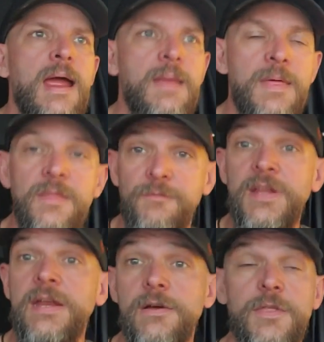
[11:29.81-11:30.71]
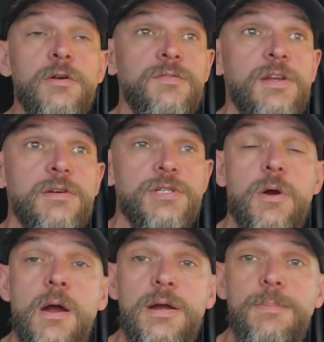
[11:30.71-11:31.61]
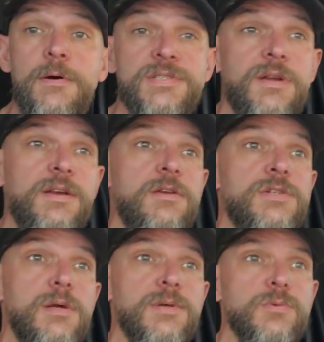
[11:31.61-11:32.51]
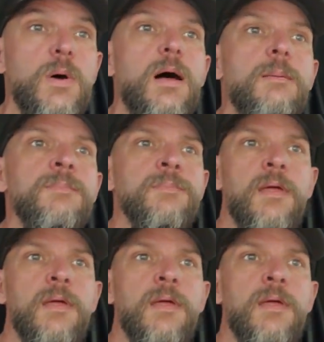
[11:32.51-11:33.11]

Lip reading: and then those videos are already posted on YouTube as well.